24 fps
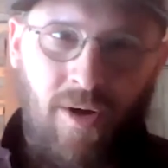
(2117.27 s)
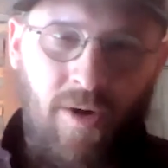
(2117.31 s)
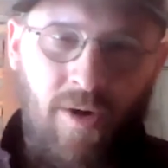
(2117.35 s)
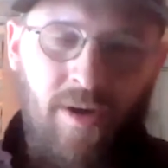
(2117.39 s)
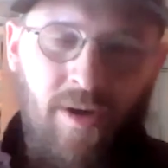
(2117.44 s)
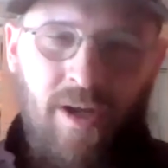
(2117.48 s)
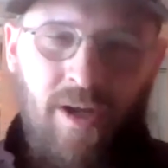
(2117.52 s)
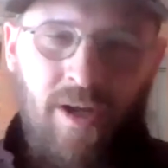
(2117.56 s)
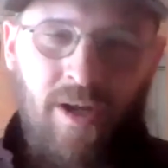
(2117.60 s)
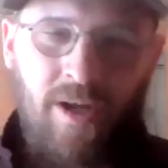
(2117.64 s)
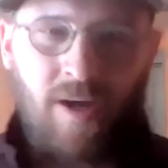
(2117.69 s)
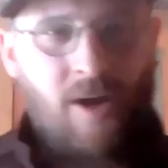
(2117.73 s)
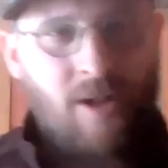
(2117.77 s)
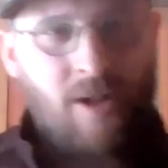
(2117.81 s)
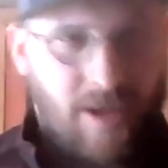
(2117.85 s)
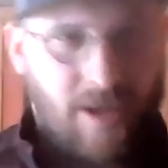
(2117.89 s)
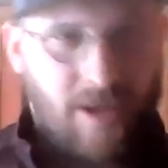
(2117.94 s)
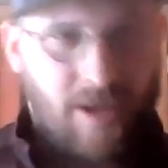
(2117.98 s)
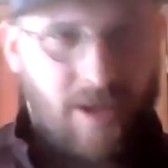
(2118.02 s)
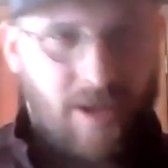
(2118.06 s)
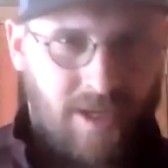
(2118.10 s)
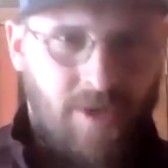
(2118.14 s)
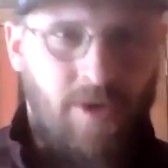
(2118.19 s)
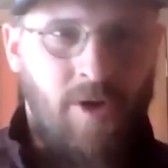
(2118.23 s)
owning
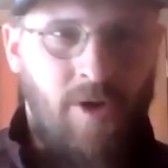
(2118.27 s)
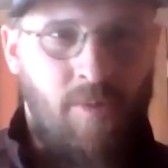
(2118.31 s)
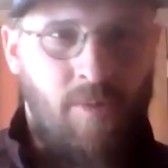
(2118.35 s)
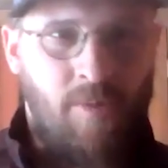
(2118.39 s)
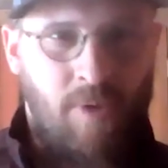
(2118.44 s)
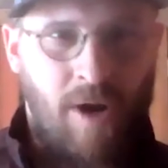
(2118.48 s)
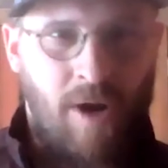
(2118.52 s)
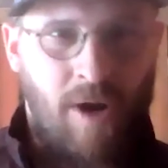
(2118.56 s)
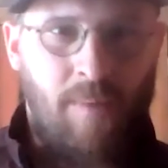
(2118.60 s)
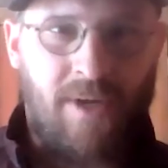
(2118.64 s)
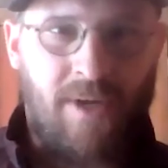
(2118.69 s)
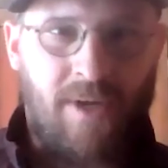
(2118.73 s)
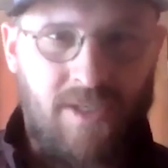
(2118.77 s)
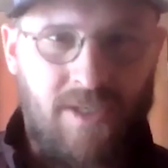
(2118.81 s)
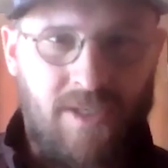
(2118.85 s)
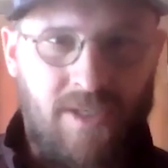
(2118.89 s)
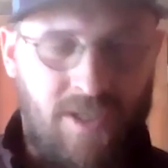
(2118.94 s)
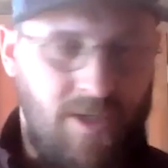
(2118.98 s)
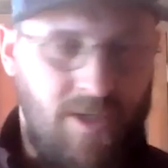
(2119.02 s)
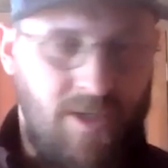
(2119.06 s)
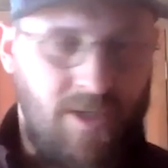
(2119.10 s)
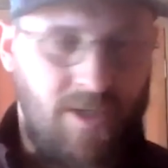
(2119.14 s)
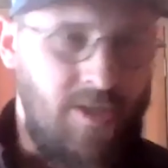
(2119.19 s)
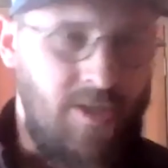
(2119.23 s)
all, because I know your properties
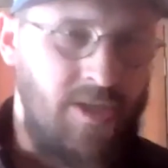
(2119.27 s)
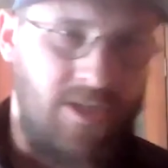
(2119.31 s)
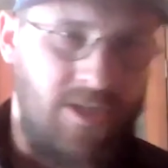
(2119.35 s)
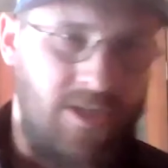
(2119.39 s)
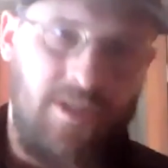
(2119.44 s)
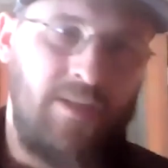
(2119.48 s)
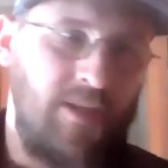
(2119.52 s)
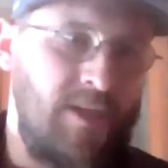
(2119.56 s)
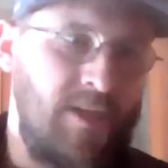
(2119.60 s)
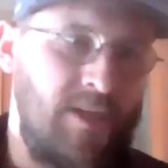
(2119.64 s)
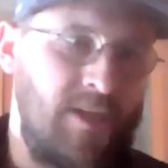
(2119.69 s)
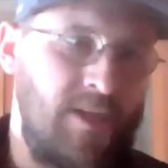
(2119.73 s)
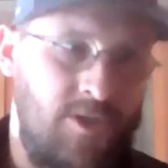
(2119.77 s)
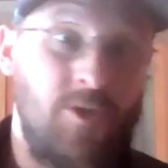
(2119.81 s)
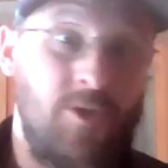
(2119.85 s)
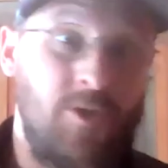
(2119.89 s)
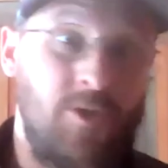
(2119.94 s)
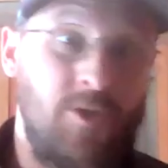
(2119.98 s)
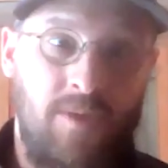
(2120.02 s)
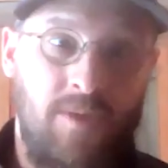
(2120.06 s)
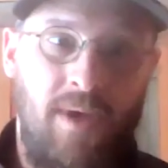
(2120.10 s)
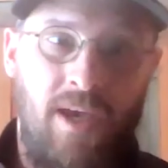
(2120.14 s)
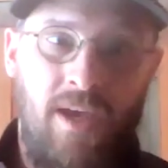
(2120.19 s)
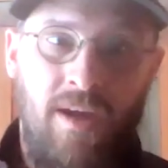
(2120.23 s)
at least
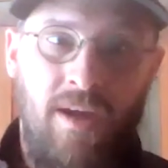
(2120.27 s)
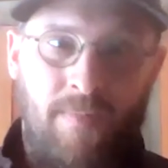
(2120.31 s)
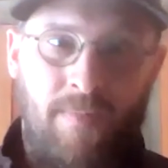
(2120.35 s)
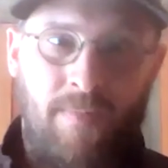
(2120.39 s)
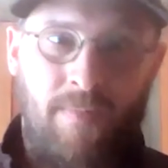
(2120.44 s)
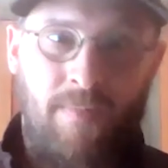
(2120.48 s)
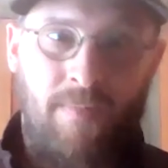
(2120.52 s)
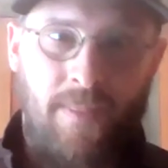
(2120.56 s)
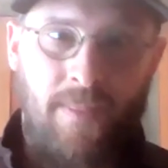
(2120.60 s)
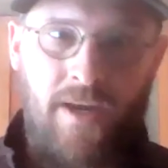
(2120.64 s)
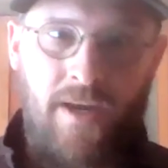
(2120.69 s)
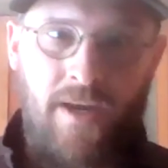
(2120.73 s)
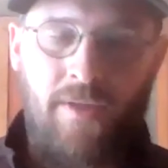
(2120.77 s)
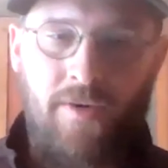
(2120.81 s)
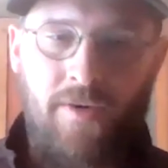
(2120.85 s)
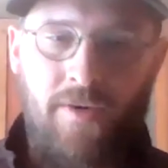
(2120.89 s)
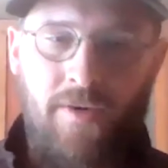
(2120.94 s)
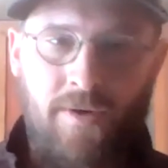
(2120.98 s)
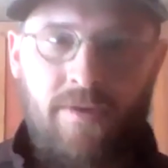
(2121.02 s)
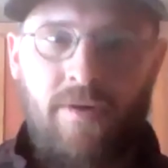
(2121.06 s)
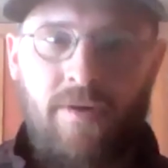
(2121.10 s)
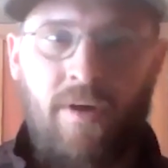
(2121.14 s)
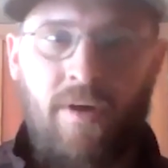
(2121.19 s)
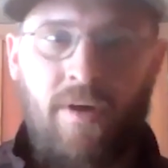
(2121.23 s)
used to be in
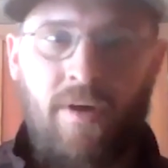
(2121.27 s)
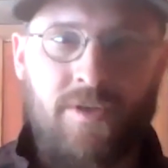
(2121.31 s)
other